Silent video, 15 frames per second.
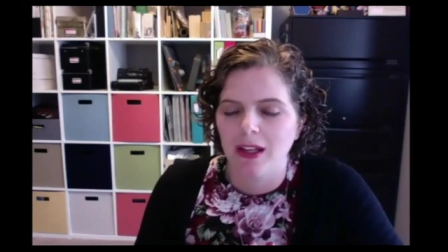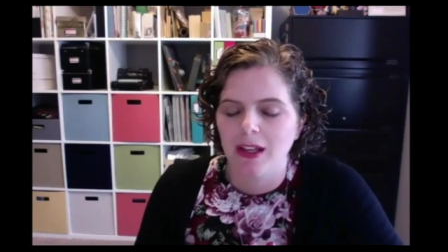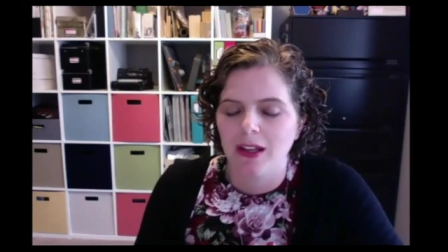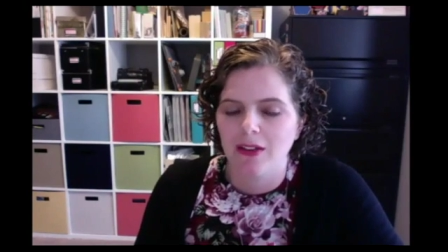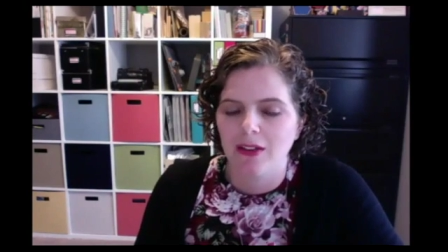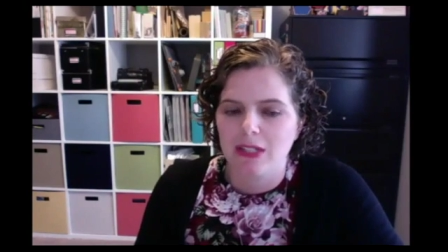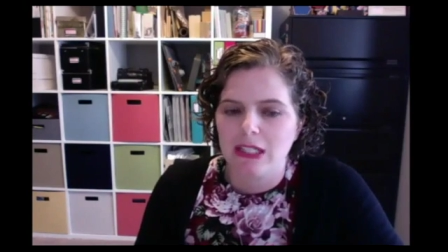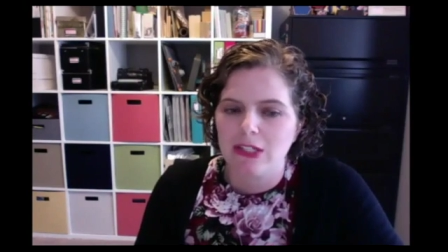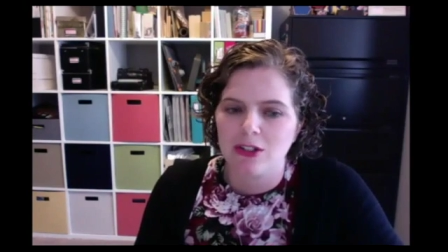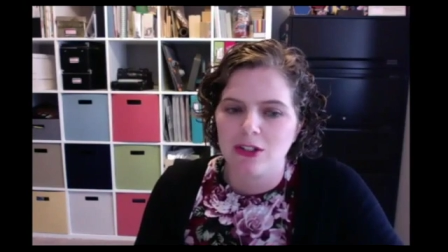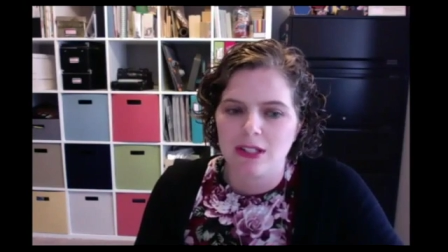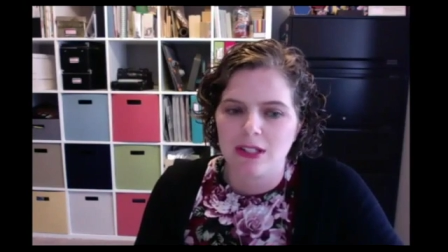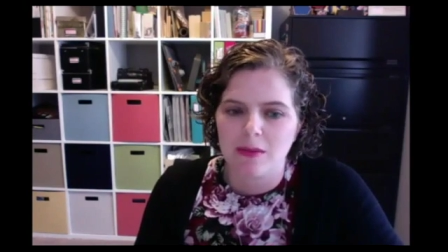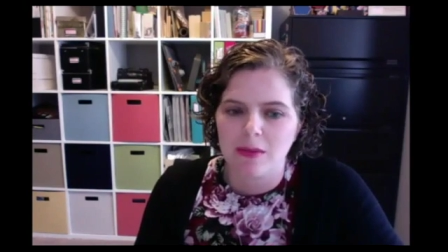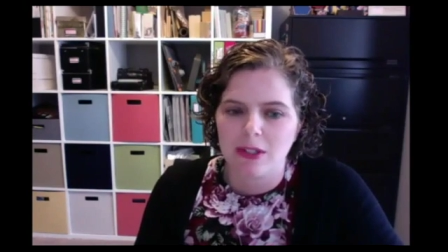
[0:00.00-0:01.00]
of teachers
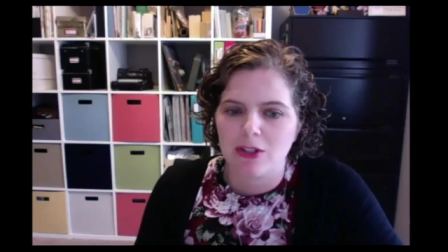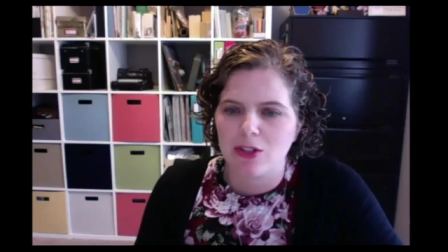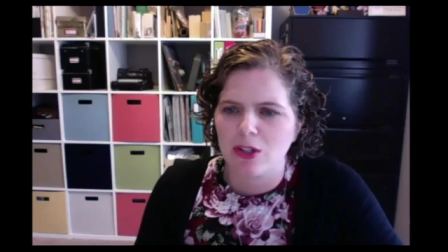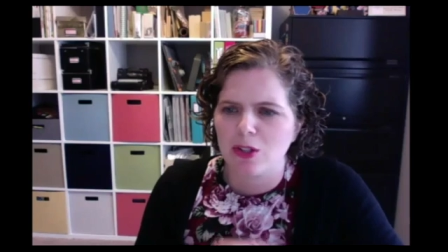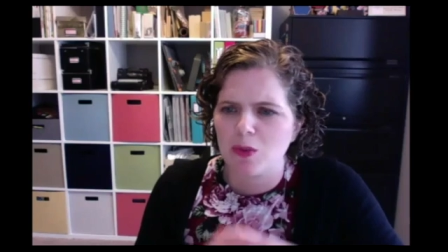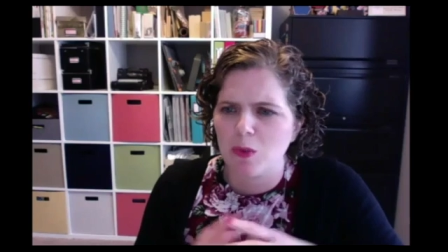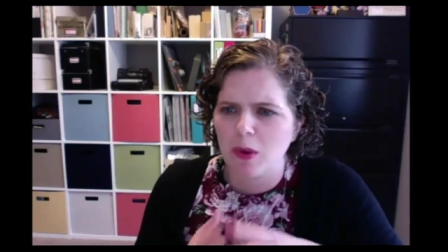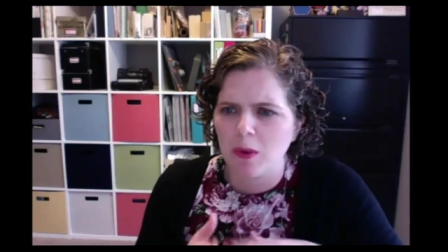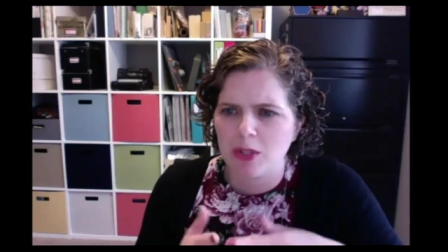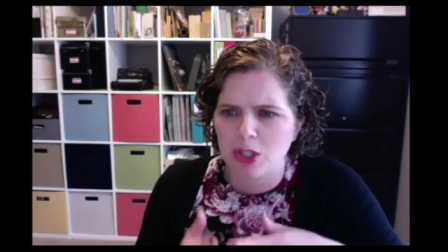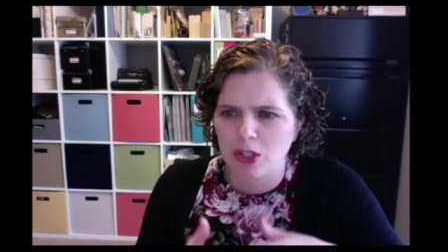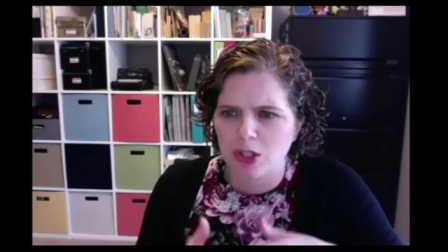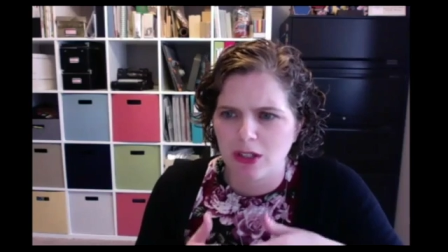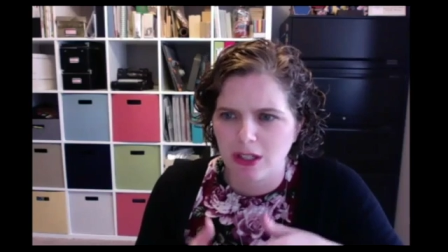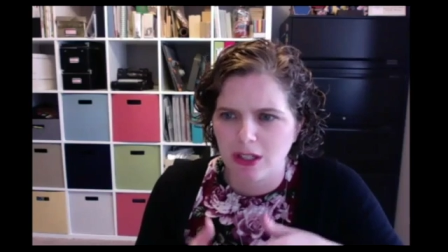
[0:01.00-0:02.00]
and administrators, what was
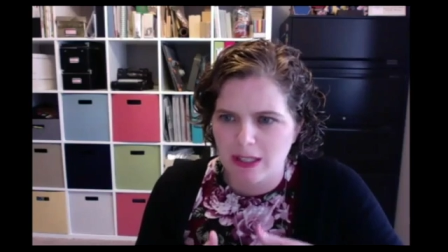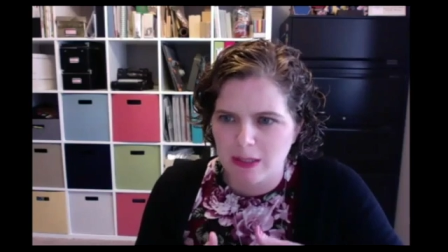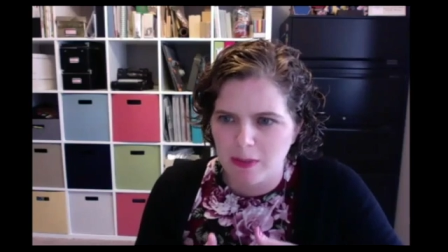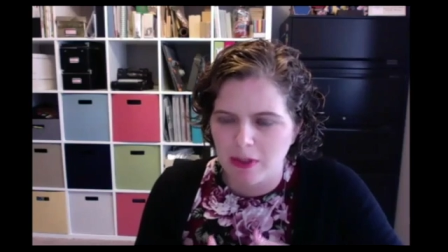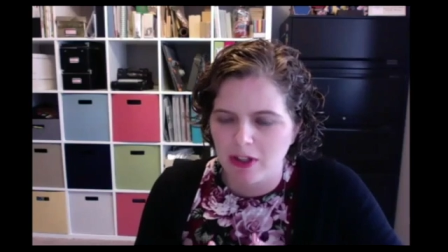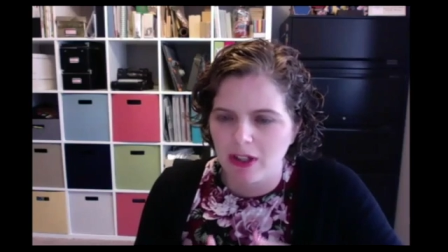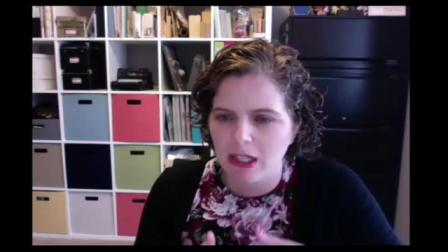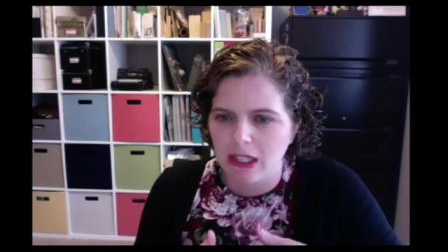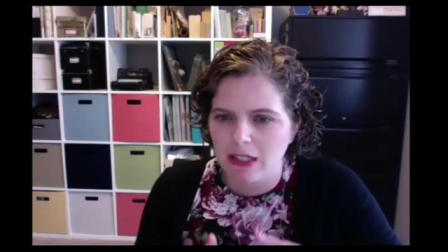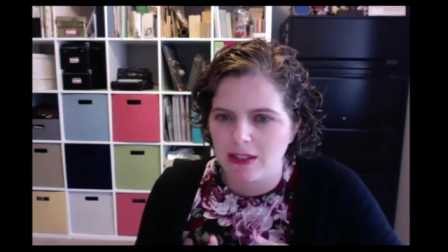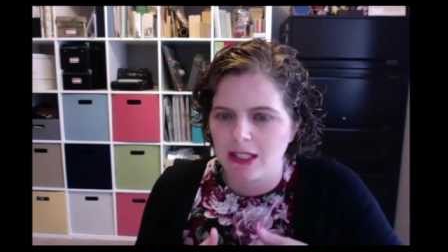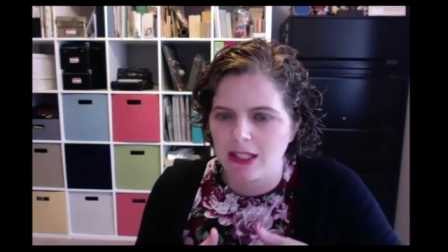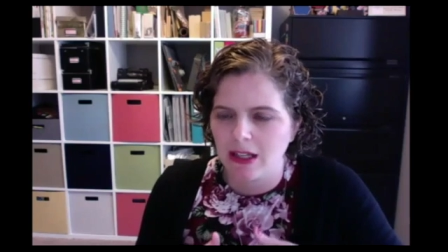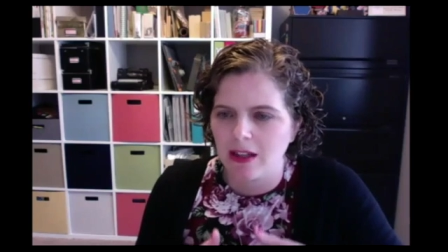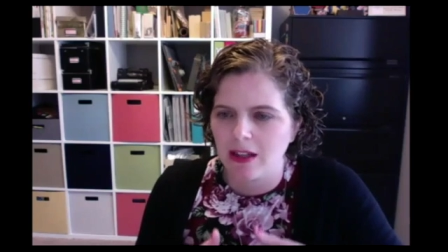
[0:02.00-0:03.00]
your experience
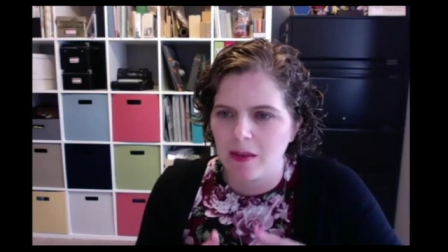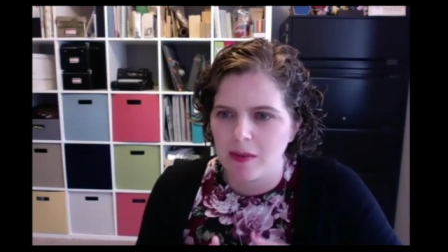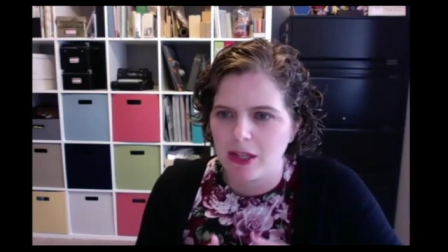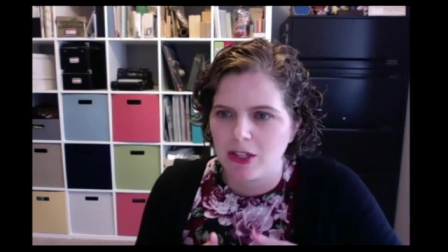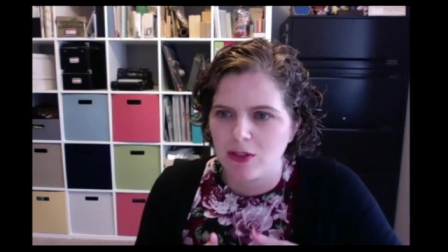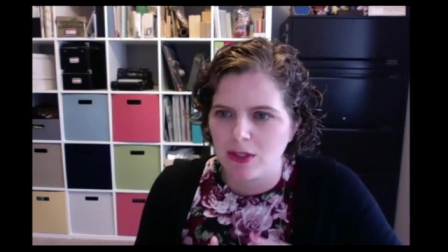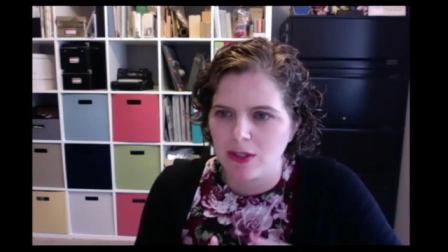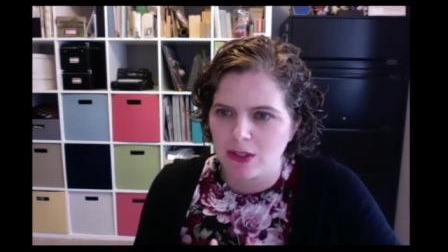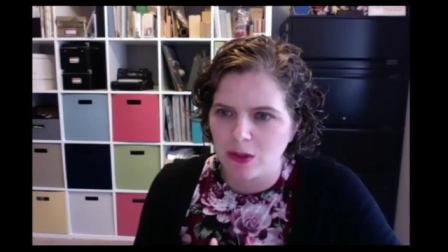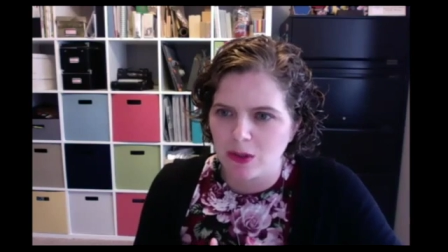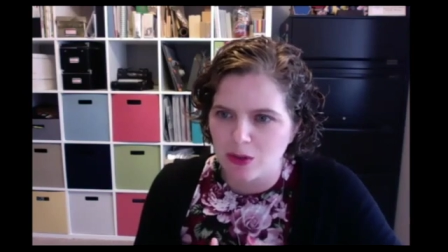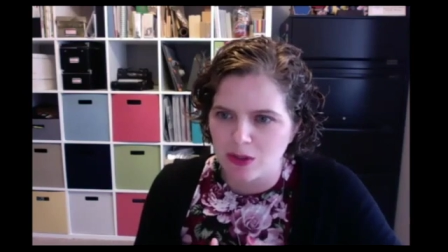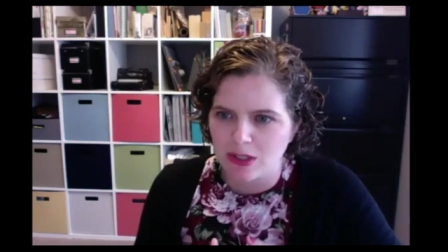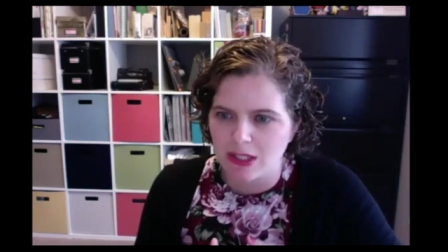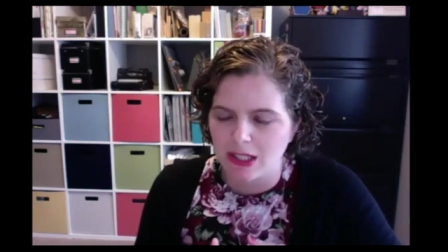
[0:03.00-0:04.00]
in elementary
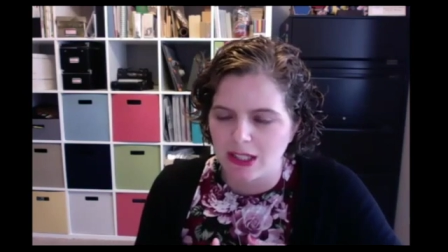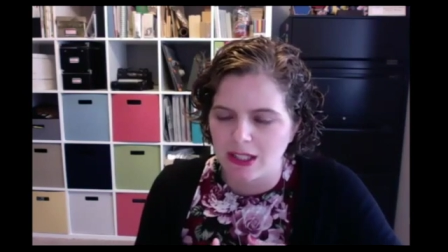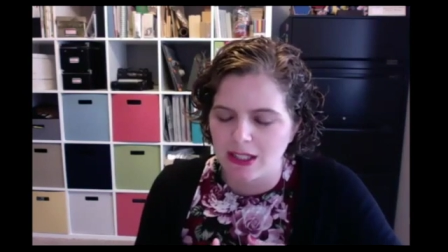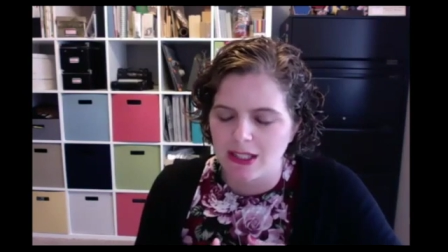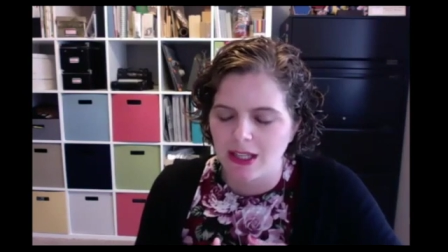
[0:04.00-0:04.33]
social studies?